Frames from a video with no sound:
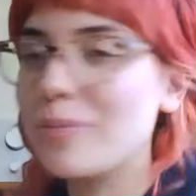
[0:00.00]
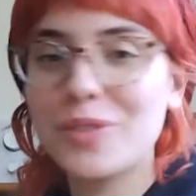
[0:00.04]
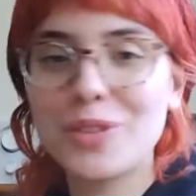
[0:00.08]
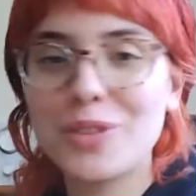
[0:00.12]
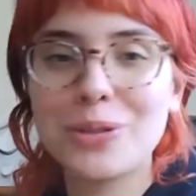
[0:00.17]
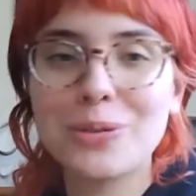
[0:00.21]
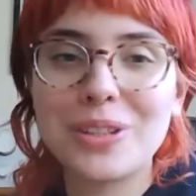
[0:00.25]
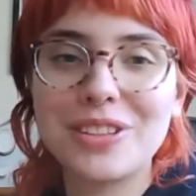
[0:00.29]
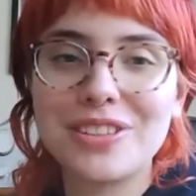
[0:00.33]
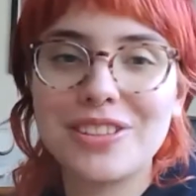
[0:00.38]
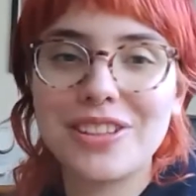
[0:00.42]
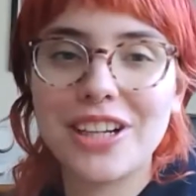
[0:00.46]

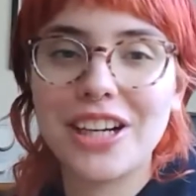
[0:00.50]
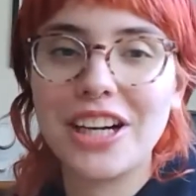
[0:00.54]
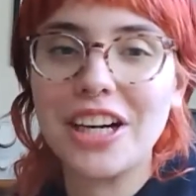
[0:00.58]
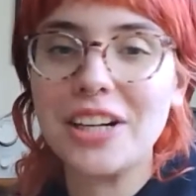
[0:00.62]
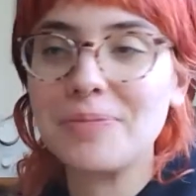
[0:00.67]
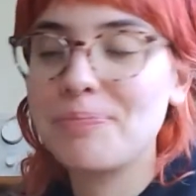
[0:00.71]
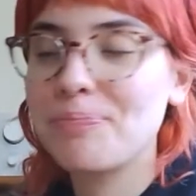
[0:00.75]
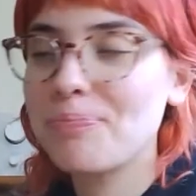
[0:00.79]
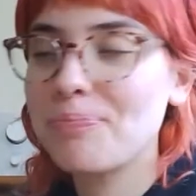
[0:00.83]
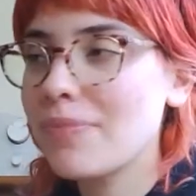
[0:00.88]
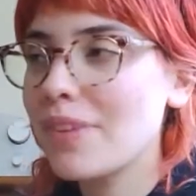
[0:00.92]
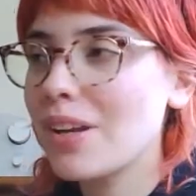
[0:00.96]

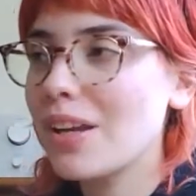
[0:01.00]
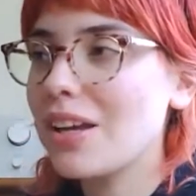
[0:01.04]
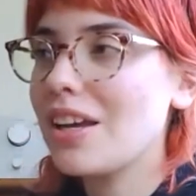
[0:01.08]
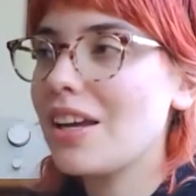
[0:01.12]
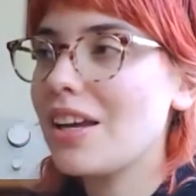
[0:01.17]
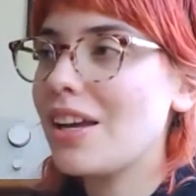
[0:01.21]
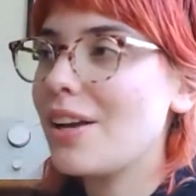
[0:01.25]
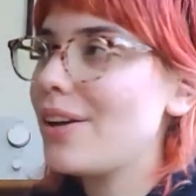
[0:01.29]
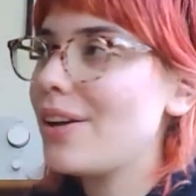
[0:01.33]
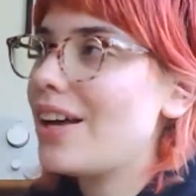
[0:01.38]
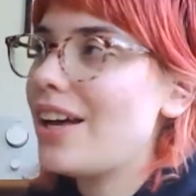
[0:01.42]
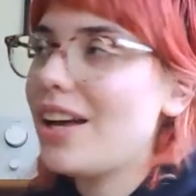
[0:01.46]
Twitter,
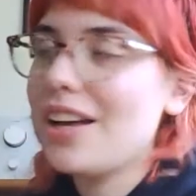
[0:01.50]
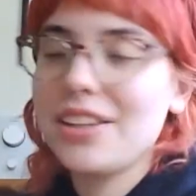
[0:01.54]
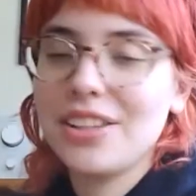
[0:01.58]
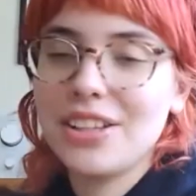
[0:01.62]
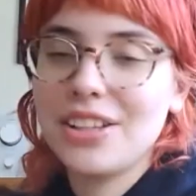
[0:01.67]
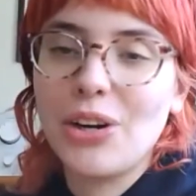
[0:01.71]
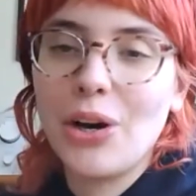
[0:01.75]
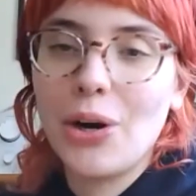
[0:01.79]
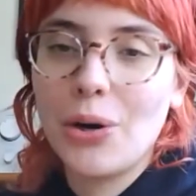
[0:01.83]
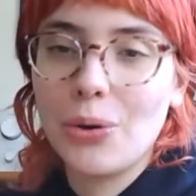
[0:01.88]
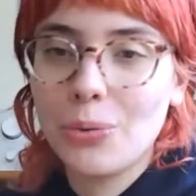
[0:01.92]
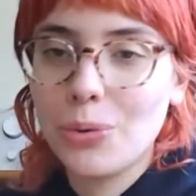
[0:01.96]

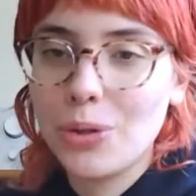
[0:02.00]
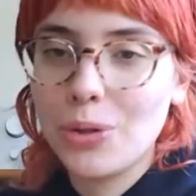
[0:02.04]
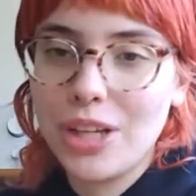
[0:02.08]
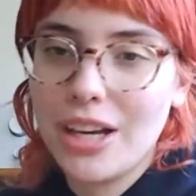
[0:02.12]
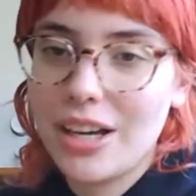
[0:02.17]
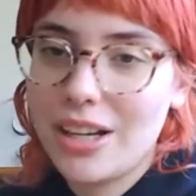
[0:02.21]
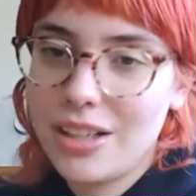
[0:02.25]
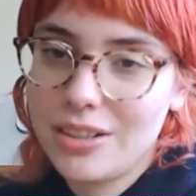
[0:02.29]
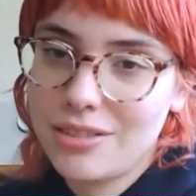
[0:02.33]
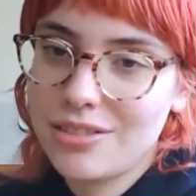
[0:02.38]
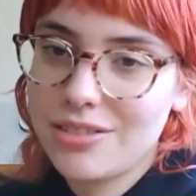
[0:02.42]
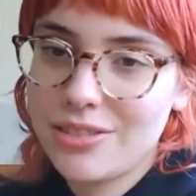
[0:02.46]

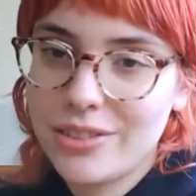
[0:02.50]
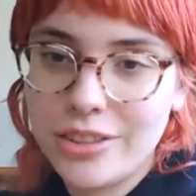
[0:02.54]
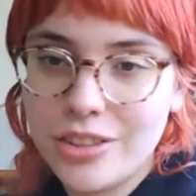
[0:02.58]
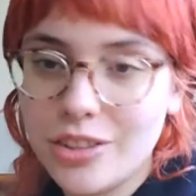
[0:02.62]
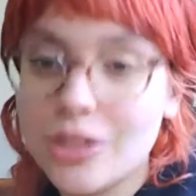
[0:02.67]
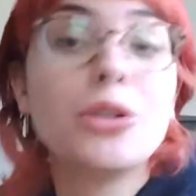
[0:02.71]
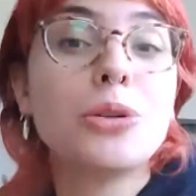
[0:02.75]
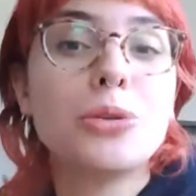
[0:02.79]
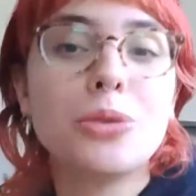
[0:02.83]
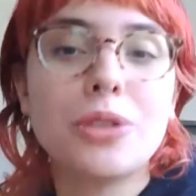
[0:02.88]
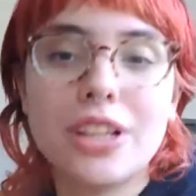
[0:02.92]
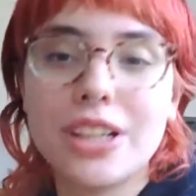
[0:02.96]
yeah, and
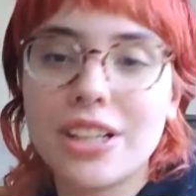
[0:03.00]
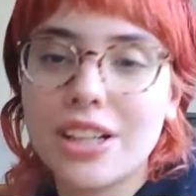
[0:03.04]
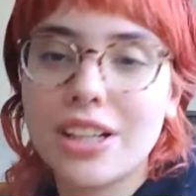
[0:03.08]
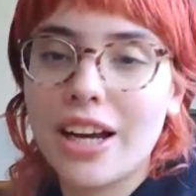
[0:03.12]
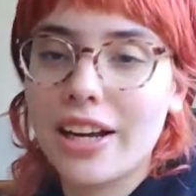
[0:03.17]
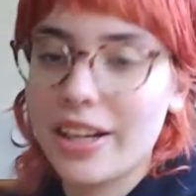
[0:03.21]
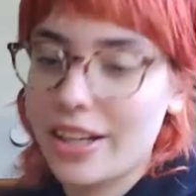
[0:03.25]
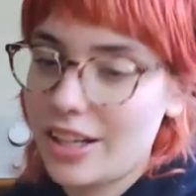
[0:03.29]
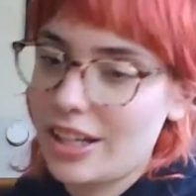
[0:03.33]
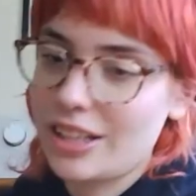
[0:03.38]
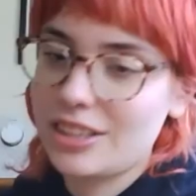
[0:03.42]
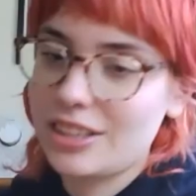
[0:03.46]
Google, I
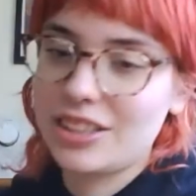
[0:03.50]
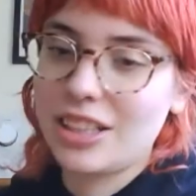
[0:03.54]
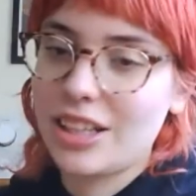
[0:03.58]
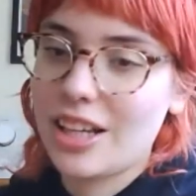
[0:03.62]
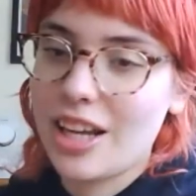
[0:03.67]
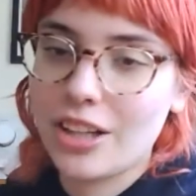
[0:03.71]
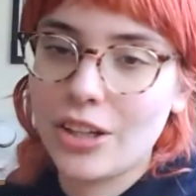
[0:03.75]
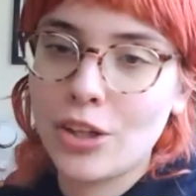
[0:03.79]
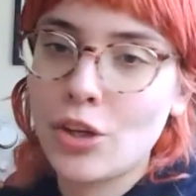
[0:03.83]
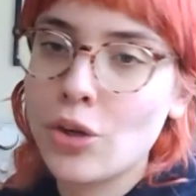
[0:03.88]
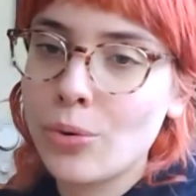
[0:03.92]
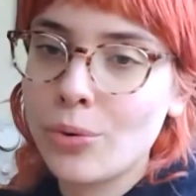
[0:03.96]
guess. You
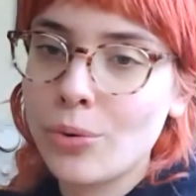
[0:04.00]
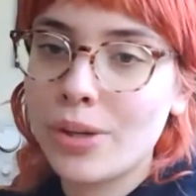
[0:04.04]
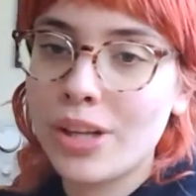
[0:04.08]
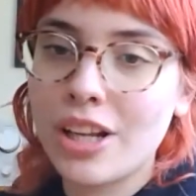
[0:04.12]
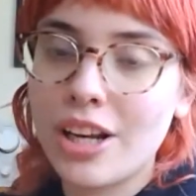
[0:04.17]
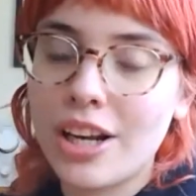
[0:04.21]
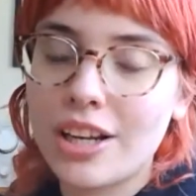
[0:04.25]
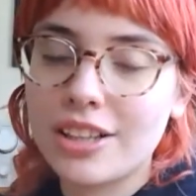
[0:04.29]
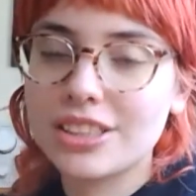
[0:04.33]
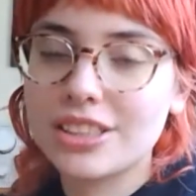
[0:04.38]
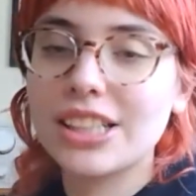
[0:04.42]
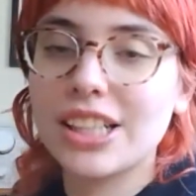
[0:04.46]
can Google
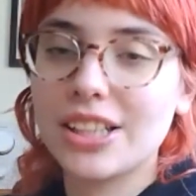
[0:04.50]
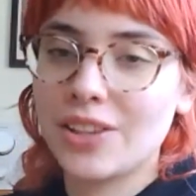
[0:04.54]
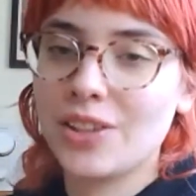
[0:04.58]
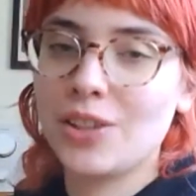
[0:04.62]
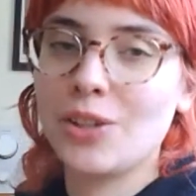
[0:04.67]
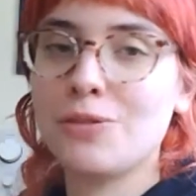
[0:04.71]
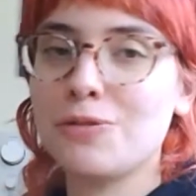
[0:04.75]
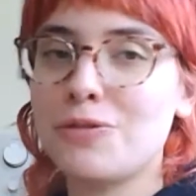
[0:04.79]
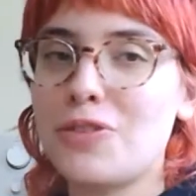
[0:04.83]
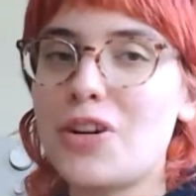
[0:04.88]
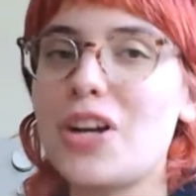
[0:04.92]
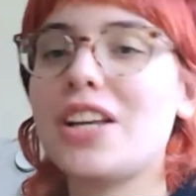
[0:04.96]
us and
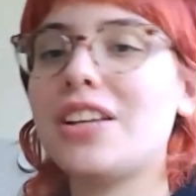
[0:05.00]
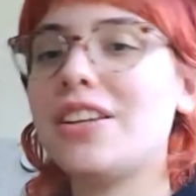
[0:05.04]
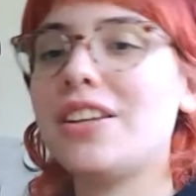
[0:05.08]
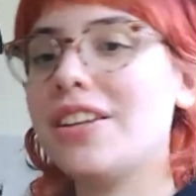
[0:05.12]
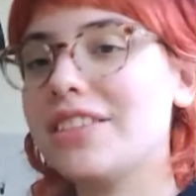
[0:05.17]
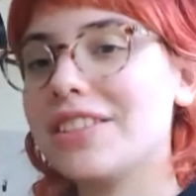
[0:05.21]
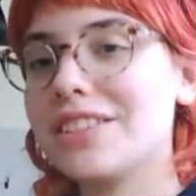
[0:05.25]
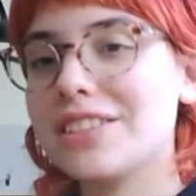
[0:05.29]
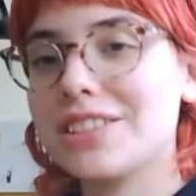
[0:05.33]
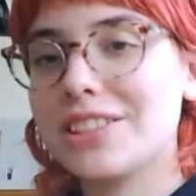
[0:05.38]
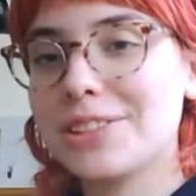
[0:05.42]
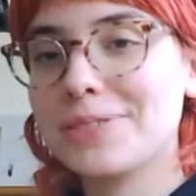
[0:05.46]
you'll find us.